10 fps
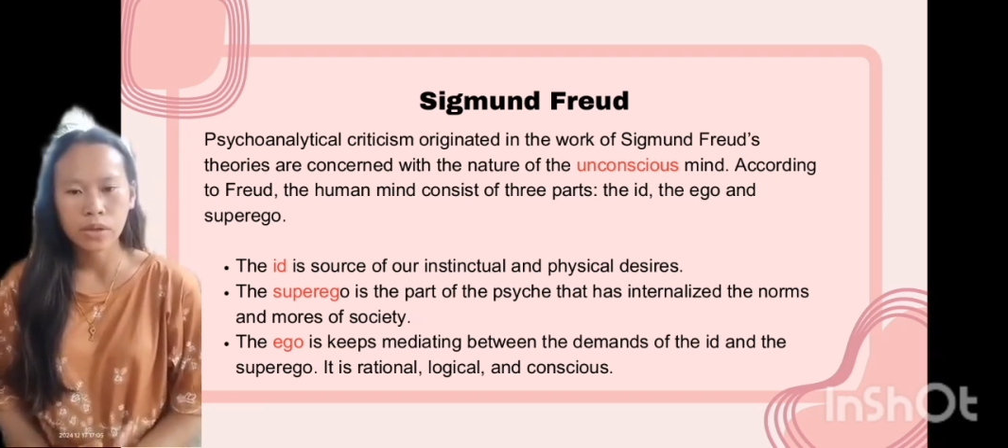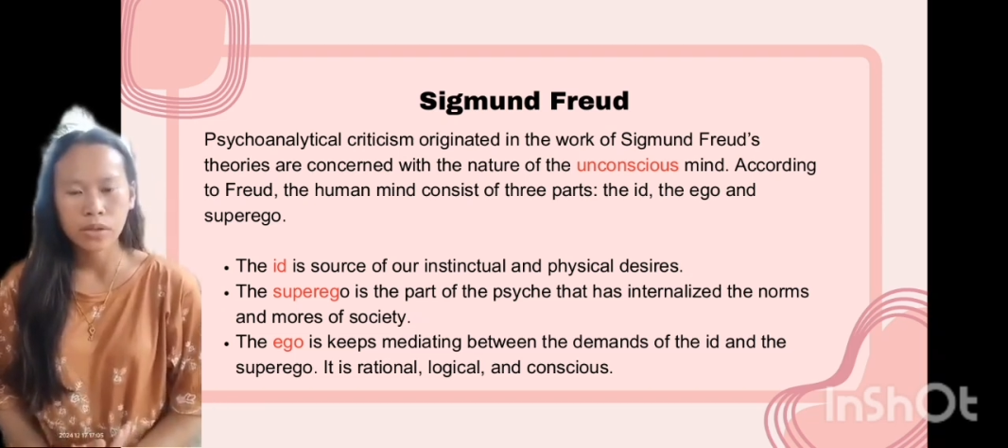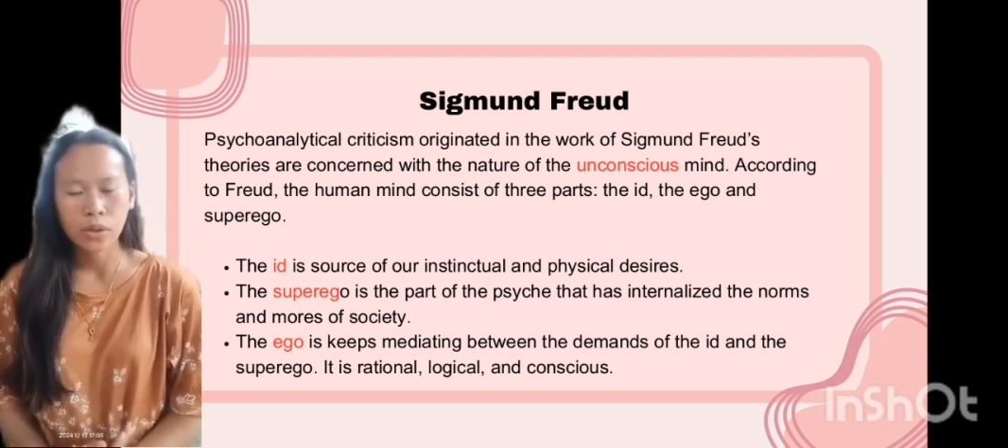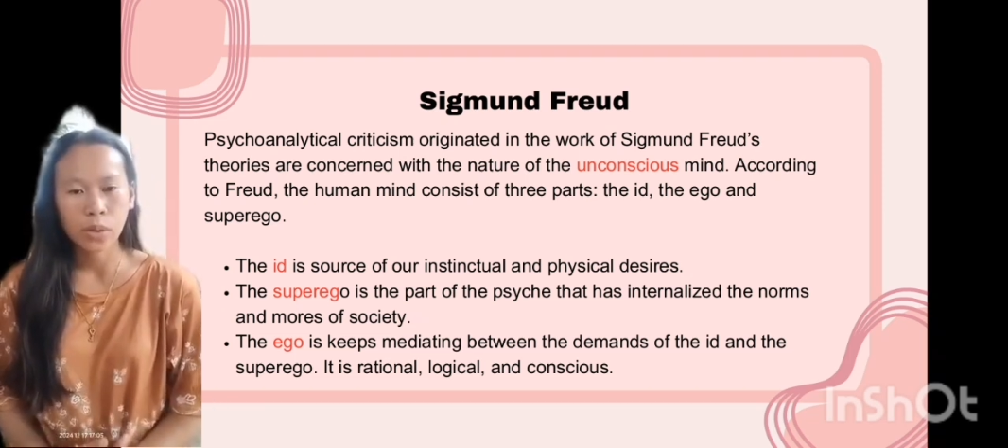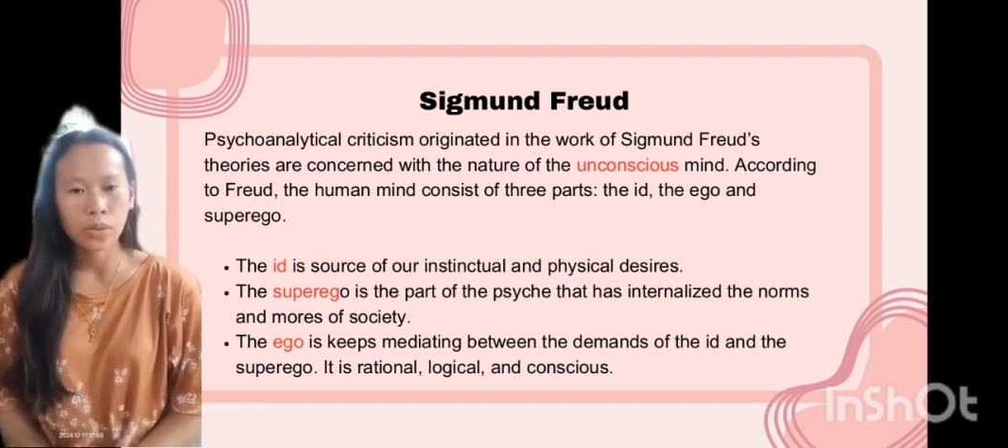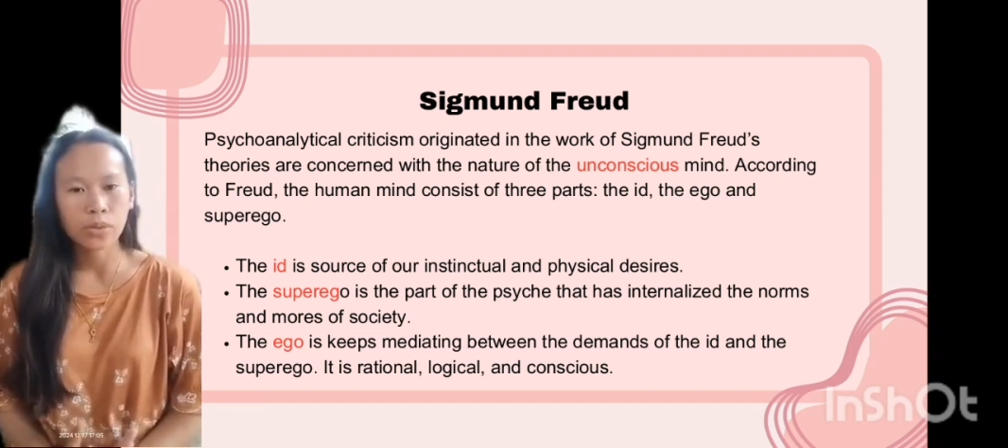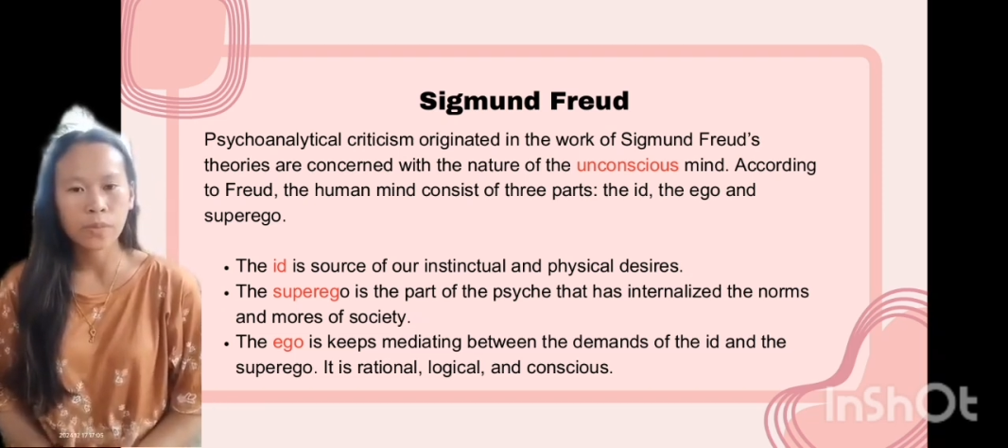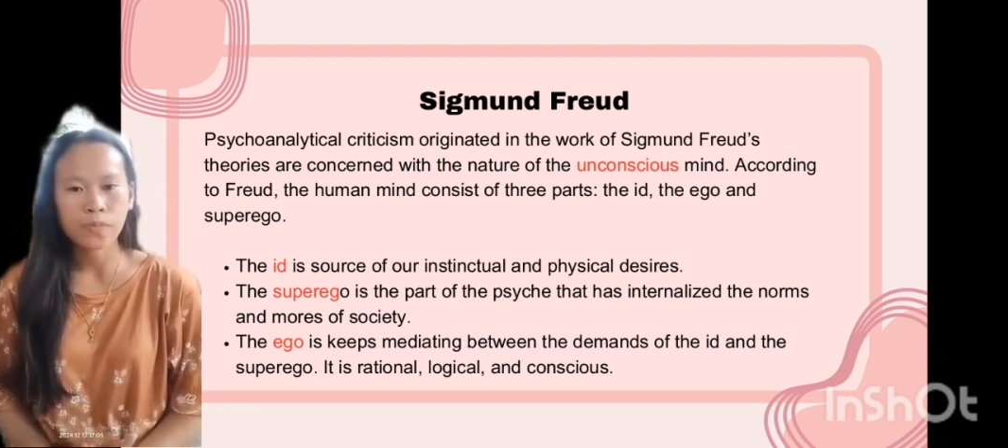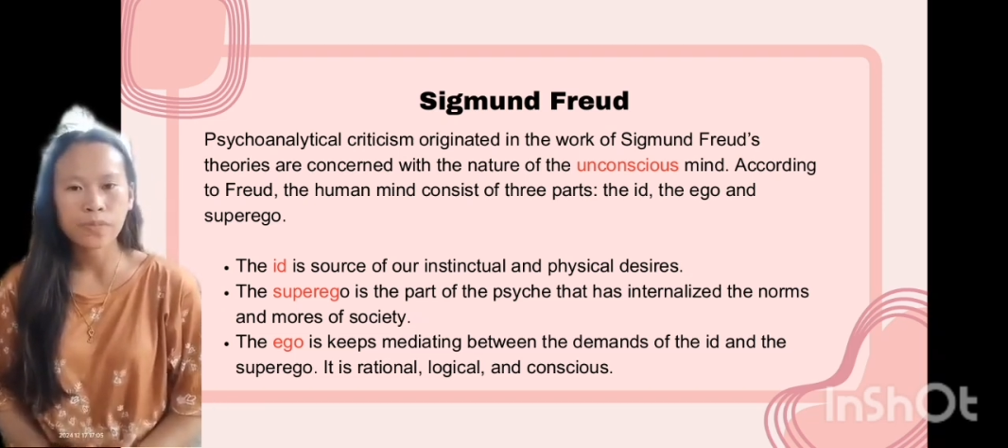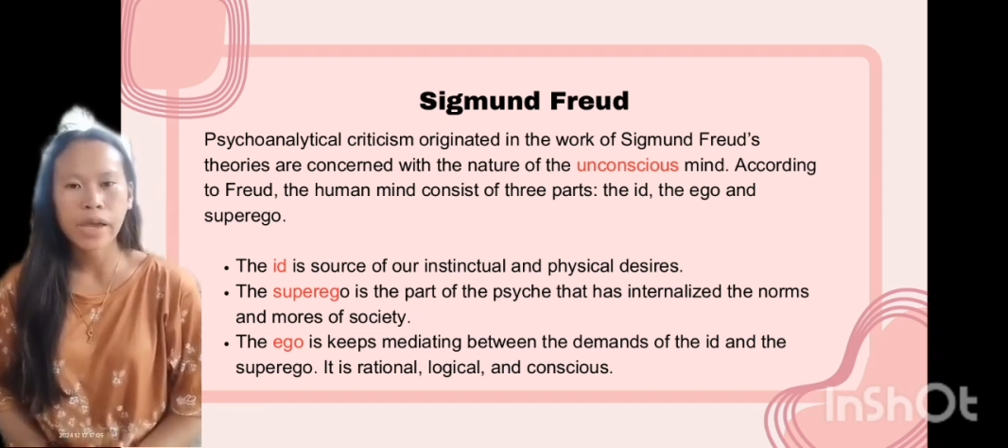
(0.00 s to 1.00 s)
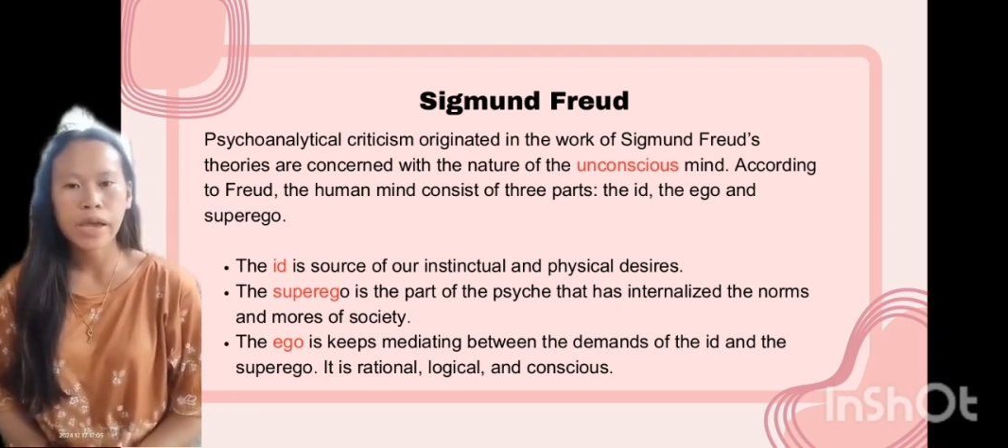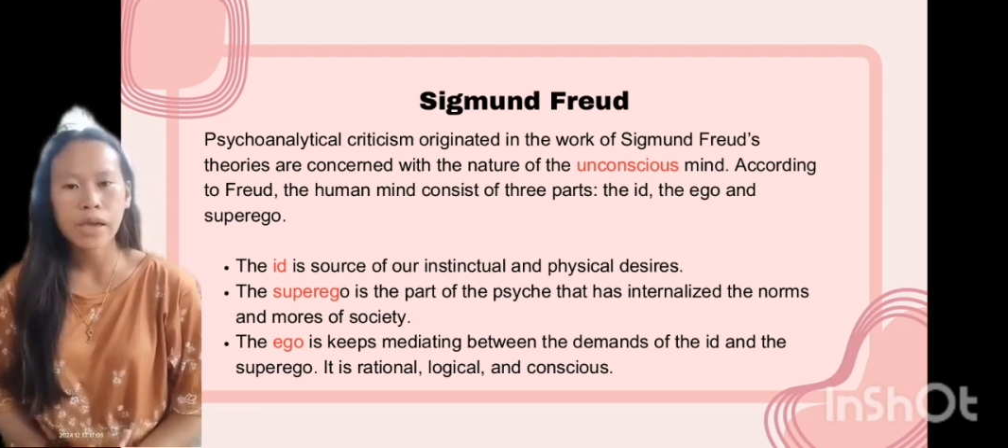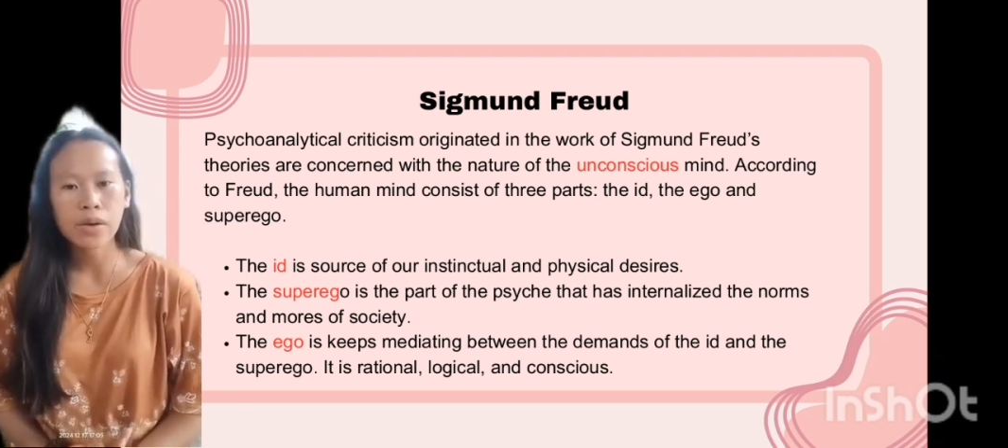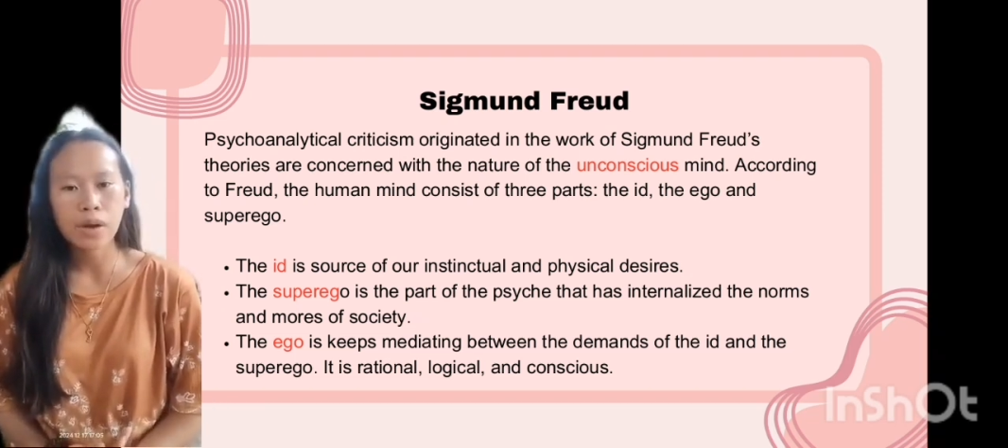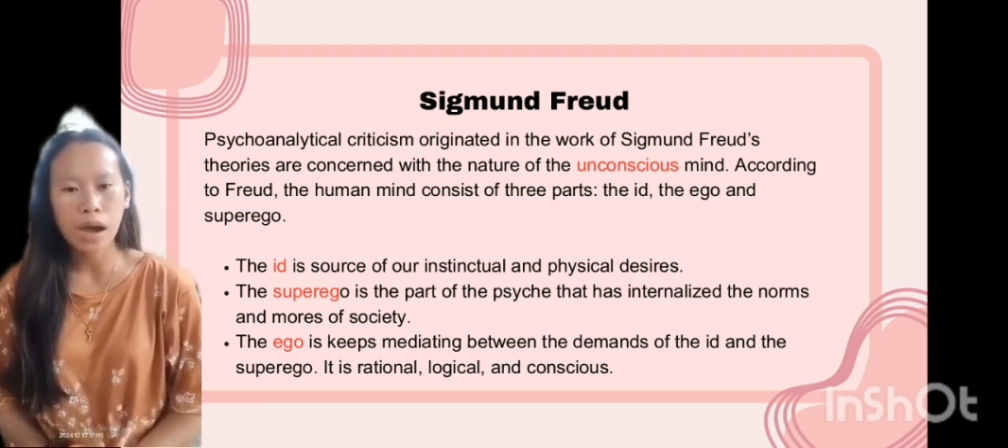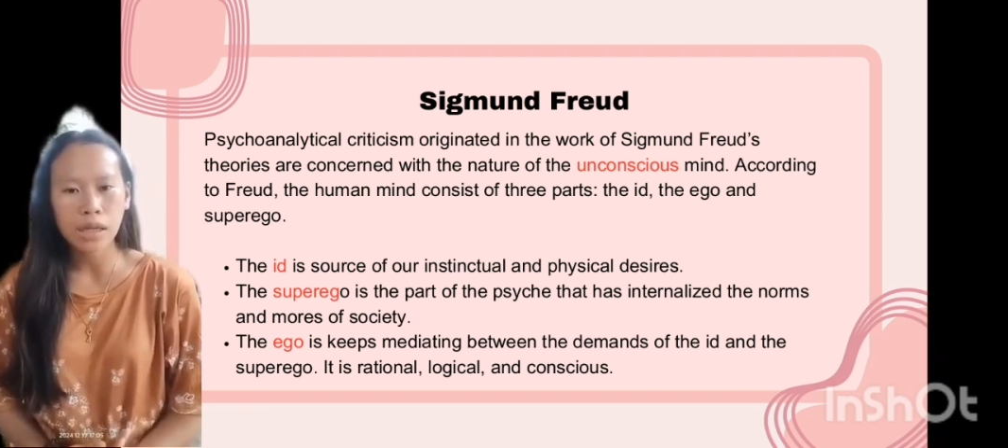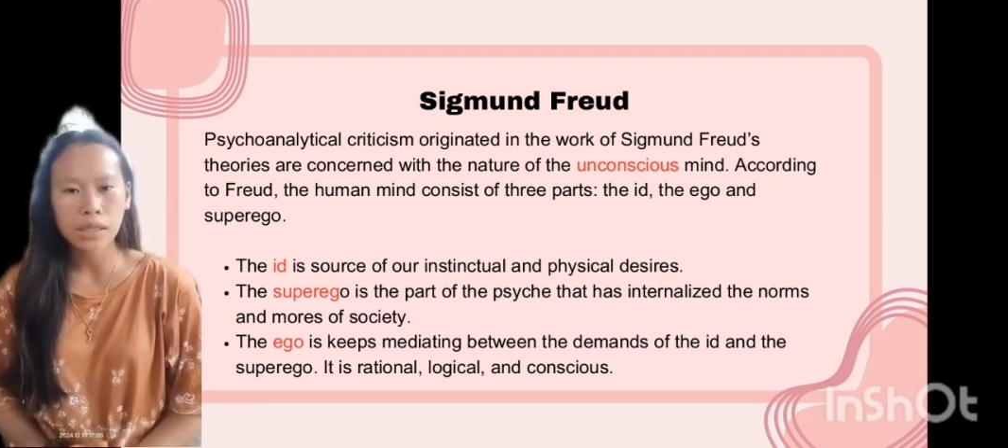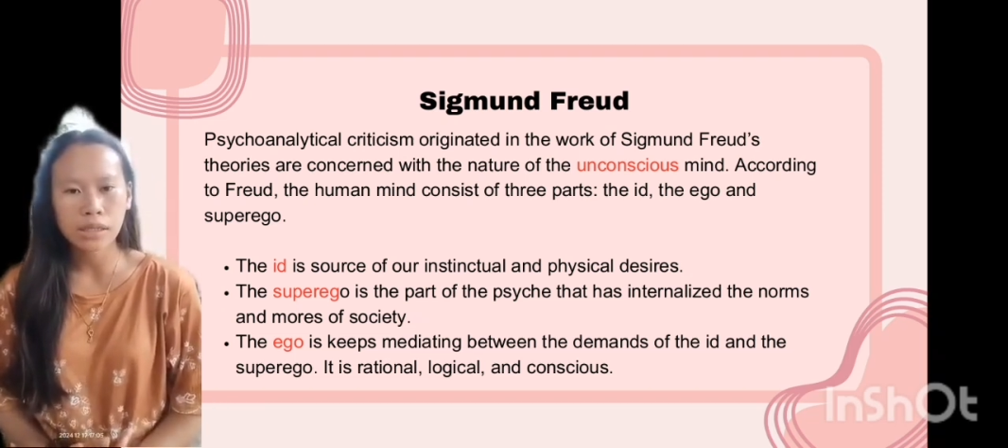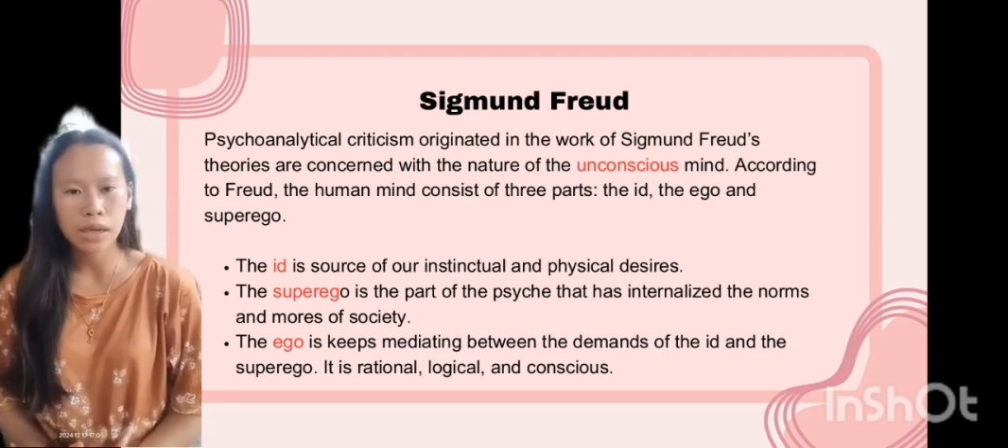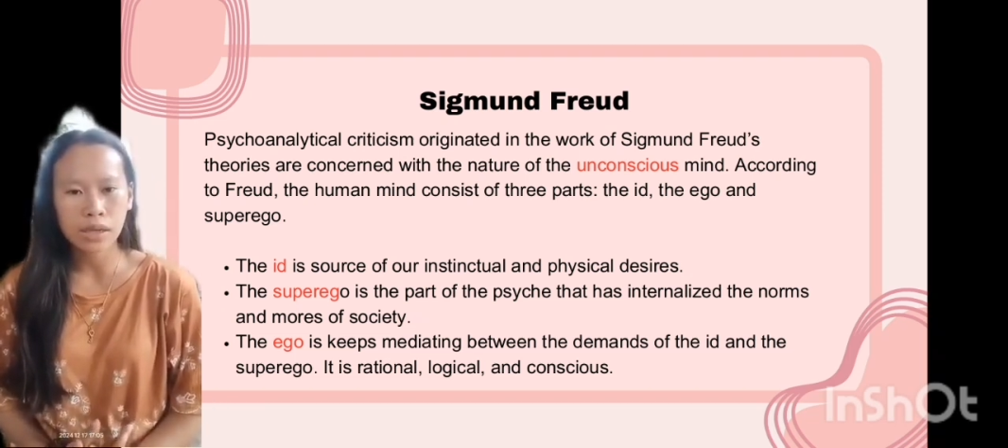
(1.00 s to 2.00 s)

So the ego acts